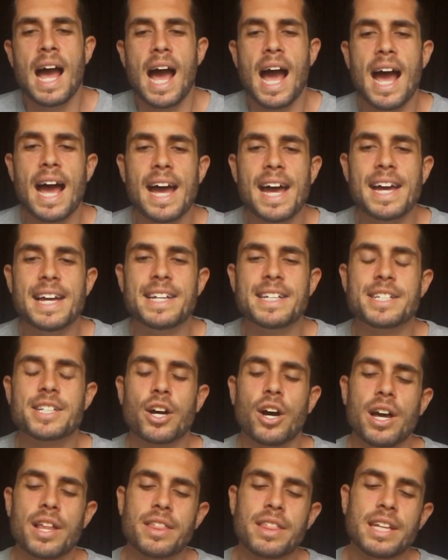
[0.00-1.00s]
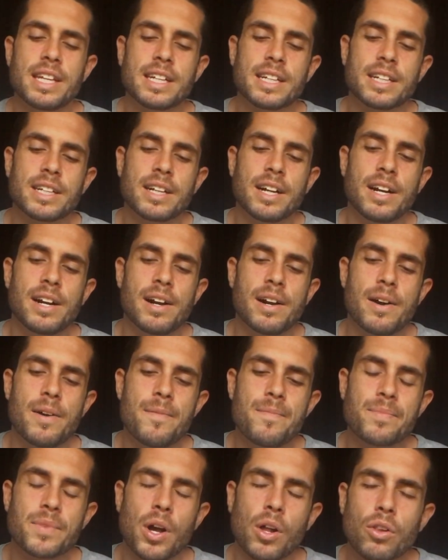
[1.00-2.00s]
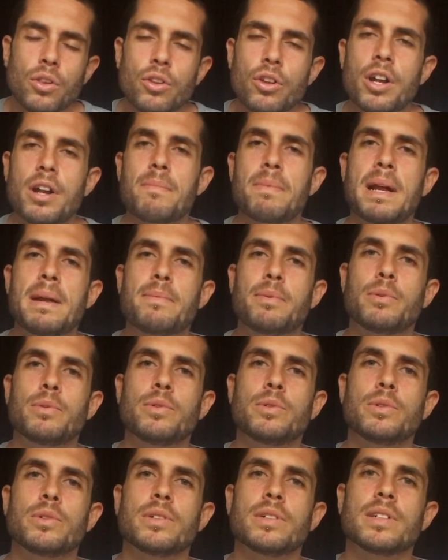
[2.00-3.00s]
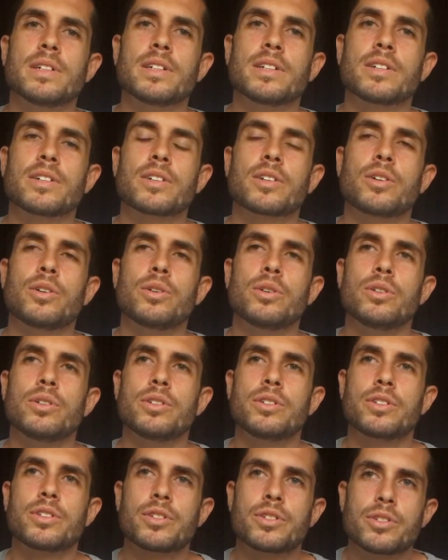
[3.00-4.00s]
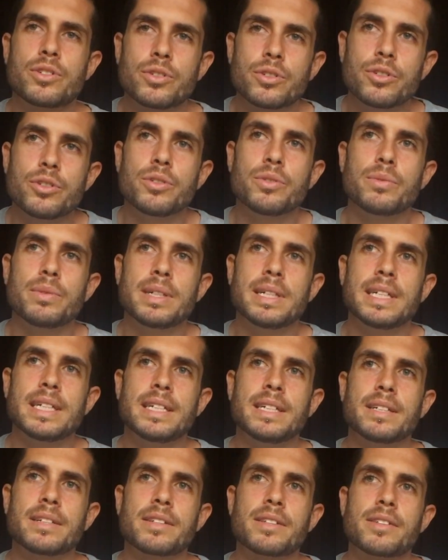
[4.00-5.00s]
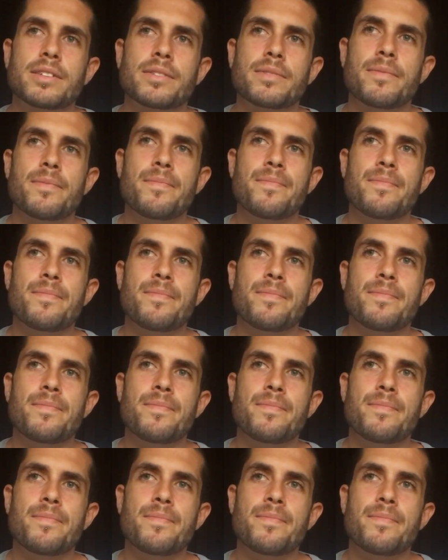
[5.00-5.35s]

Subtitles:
And I think a lot of people could do with